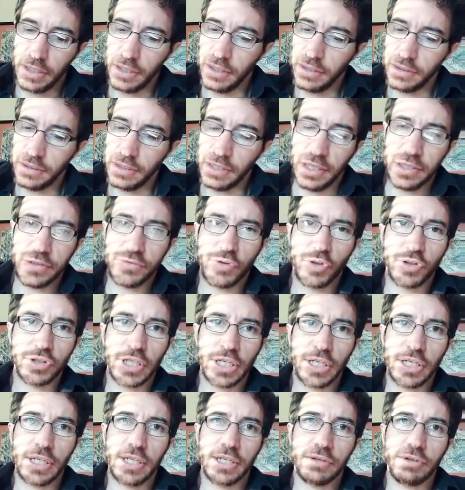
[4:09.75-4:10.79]
Yes, for
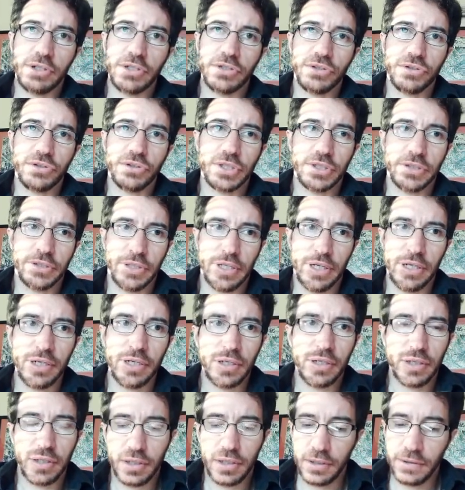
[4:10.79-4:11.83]
technical reasons it's there,
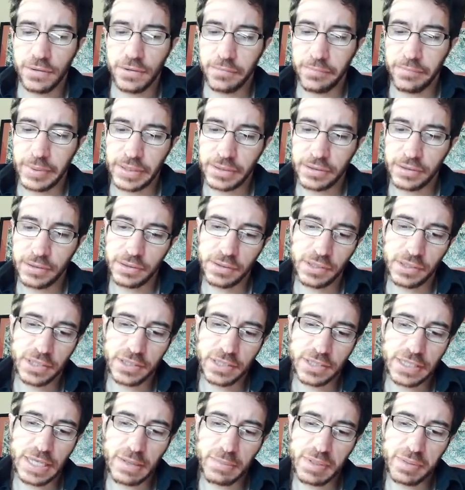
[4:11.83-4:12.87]
but it's
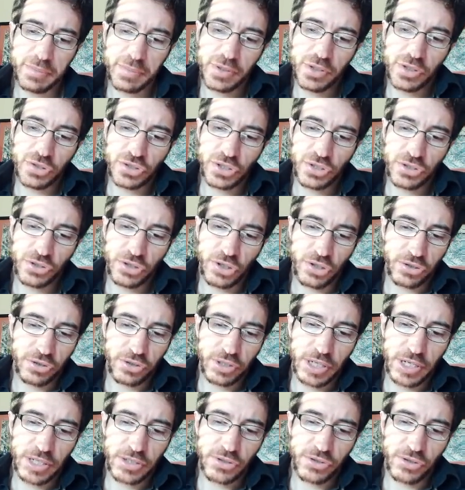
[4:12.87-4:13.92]
a dummy because
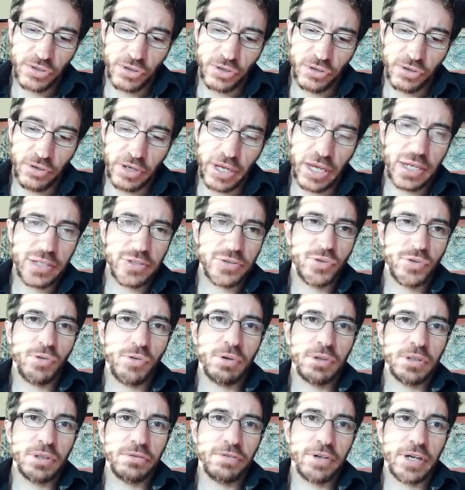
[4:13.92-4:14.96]
there is no x to
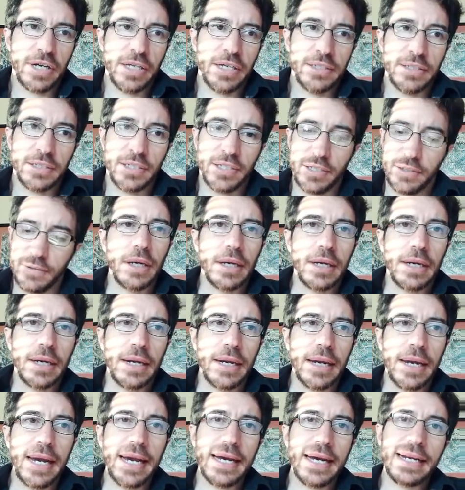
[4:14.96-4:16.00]
quantify in here.
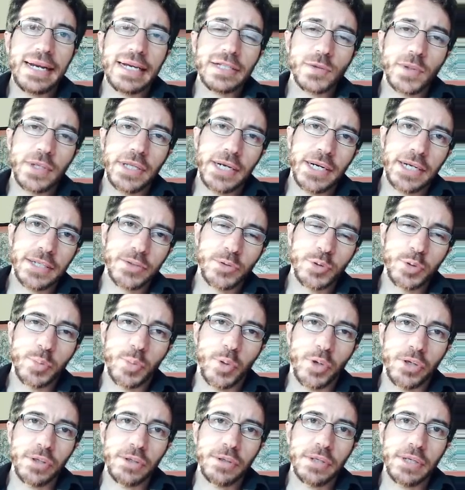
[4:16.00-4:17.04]
And actually there are 2
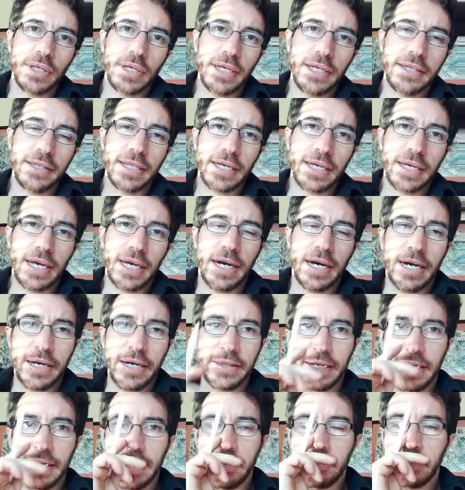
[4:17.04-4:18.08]
more in the
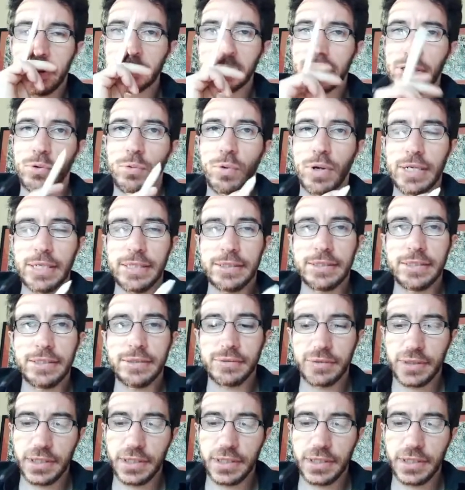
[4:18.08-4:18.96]
that are about equality.